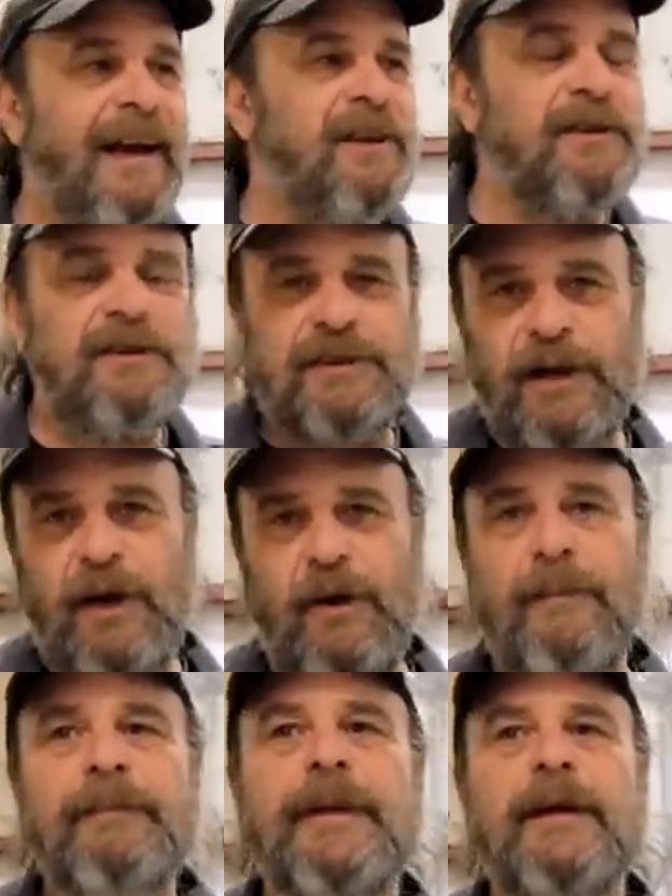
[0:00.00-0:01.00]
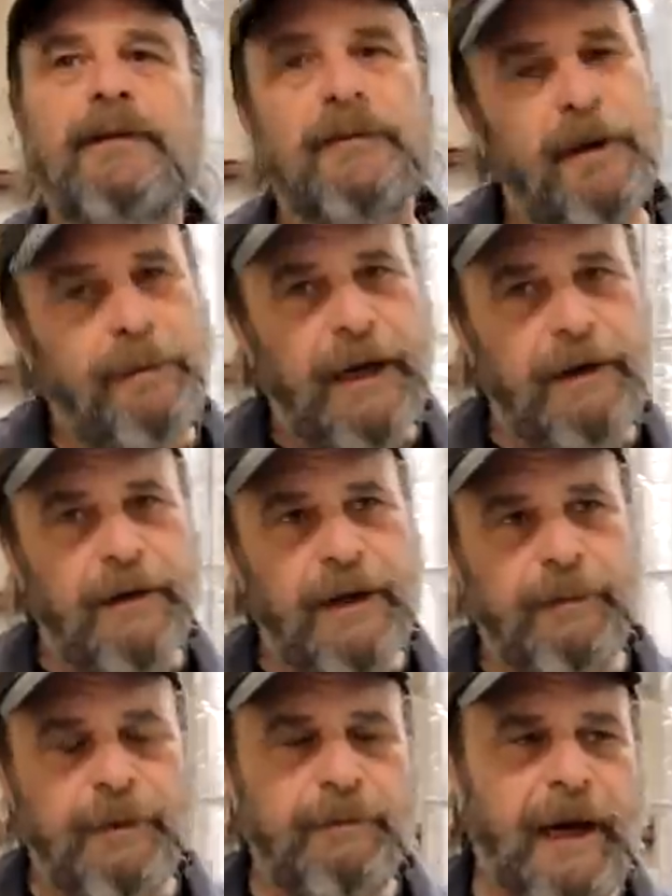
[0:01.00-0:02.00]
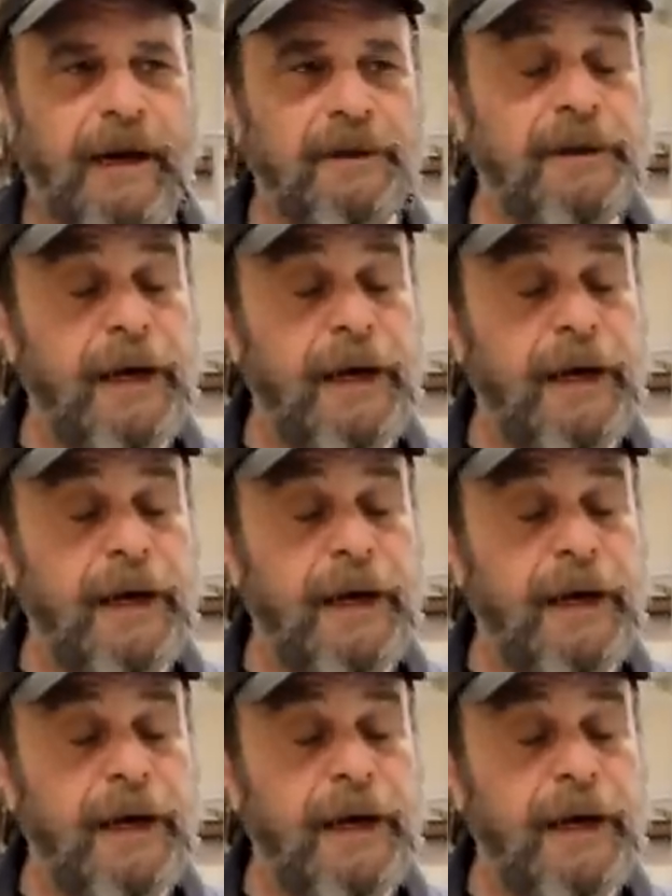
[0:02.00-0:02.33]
So I'm gonna buy another couple of bottles.